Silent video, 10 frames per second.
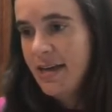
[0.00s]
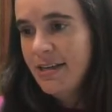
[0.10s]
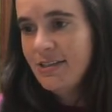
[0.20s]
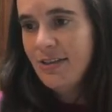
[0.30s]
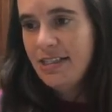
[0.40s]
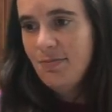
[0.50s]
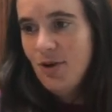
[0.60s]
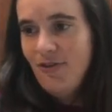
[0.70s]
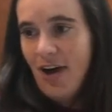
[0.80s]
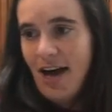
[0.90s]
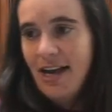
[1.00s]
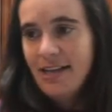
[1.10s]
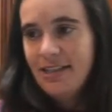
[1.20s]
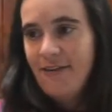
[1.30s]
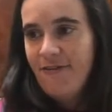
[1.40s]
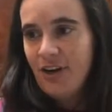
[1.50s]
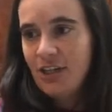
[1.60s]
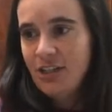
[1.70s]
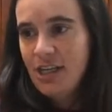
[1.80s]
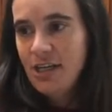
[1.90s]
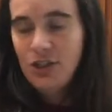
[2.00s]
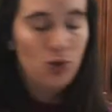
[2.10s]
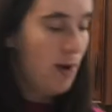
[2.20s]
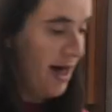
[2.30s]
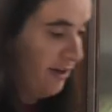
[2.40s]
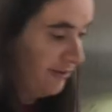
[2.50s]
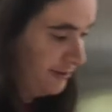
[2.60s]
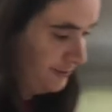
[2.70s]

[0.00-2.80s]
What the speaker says: So let's move on to verse 12.